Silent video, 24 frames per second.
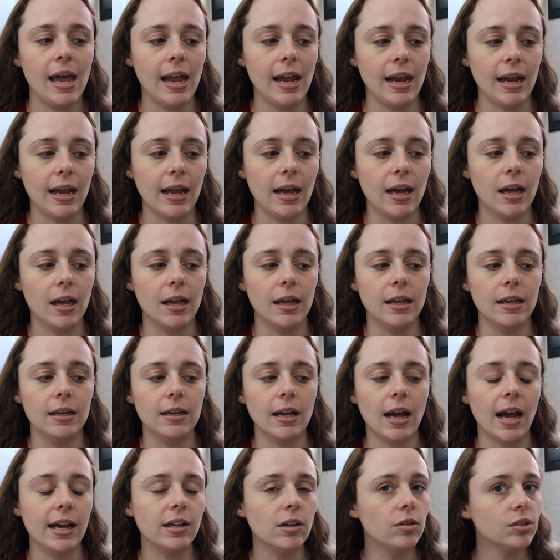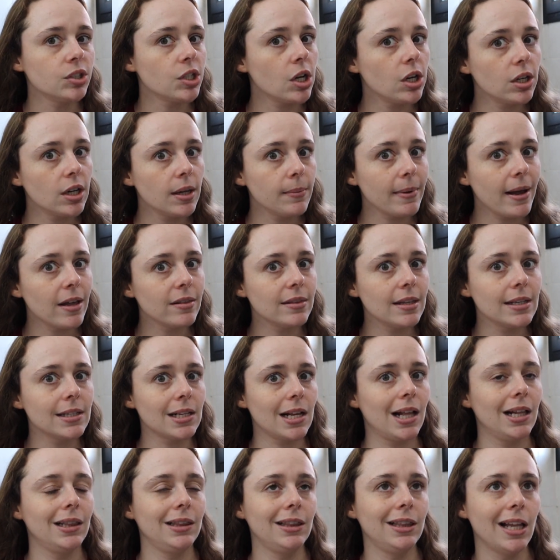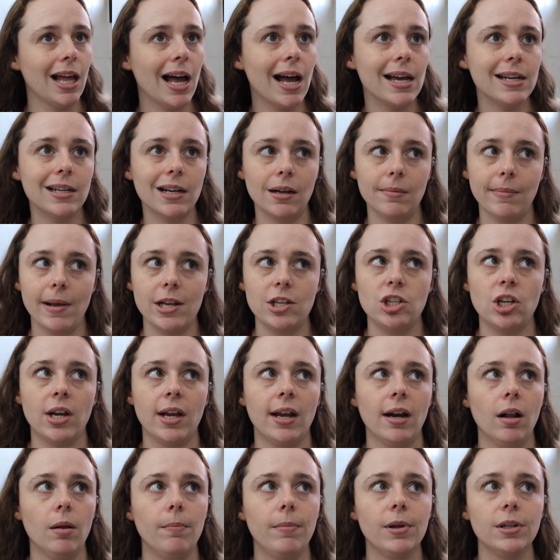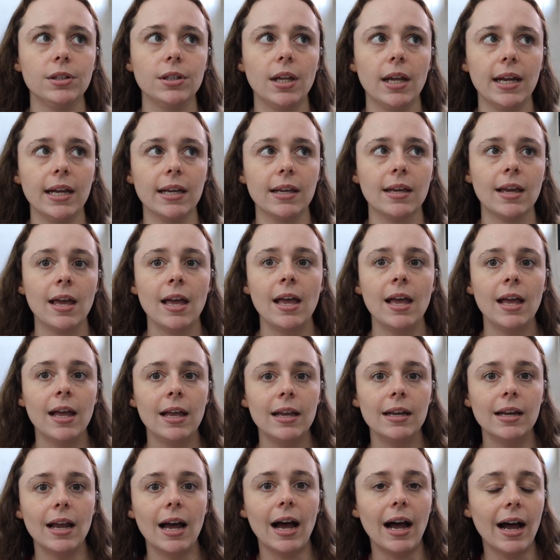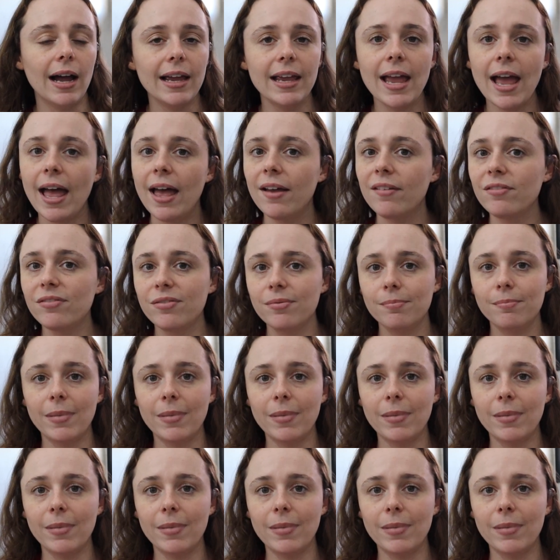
And I don't talk about this a lot on my channel, but like, I have